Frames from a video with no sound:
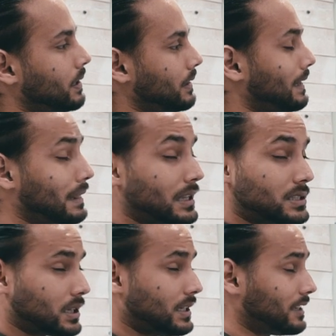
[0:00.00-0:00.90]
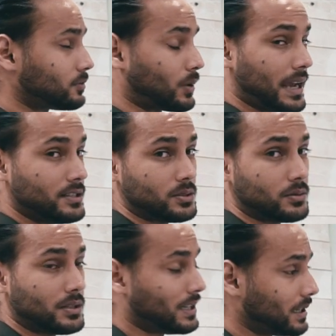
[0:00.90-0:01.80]
Literally that's what I
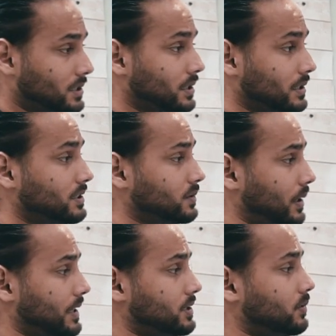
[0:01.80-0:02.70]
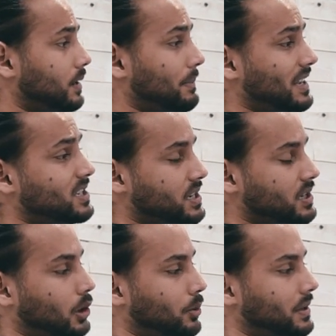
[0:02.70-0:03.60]
do. Like literally this is what I do. I may change
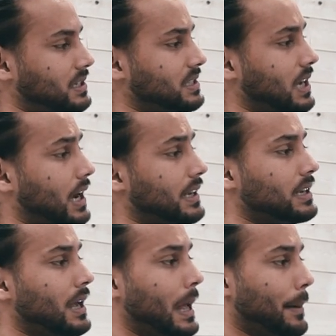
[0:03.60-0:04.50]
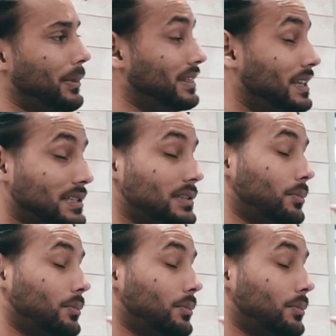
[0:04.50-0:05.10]
a little bit of design, but this is